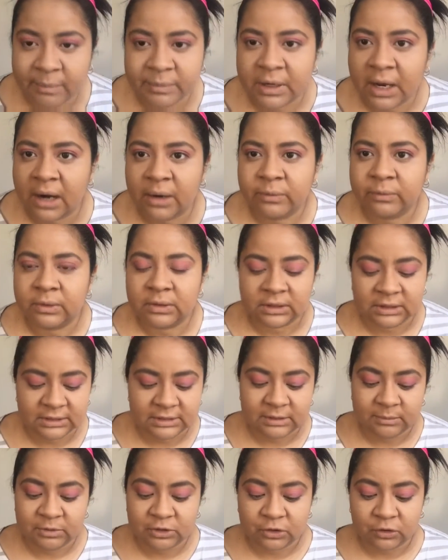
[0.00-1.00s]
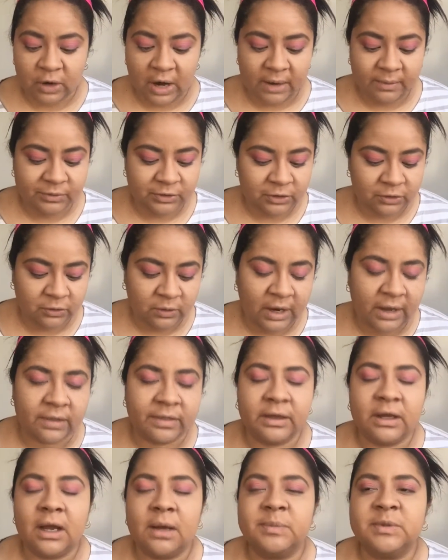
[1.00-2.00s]
I'm not really subscribed to. I
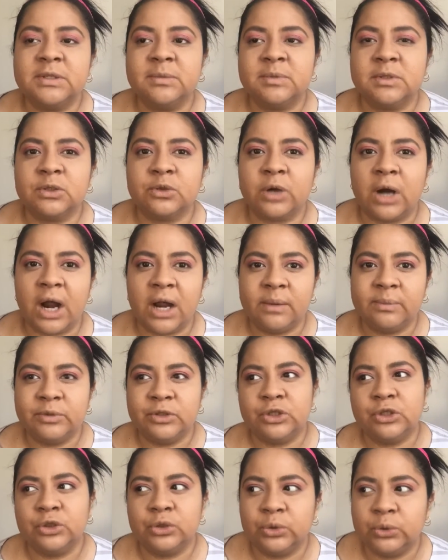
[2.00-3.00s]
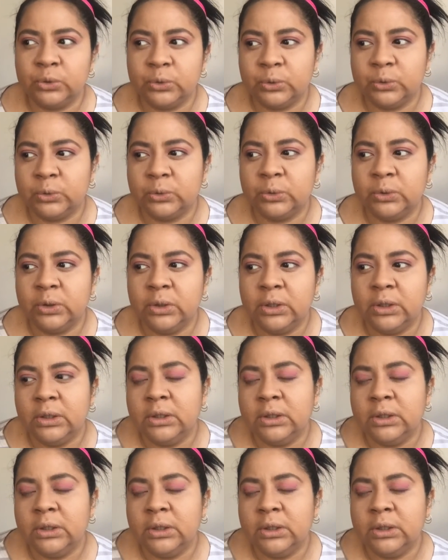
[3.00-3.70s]
think I'm subscribed to